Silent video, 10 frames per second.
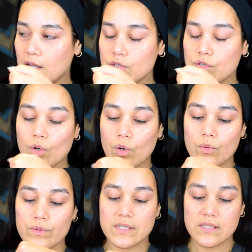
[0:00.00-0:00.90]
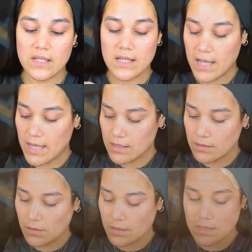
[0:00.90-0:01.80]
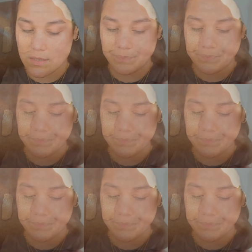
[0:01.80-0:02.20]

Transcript: So C8 looks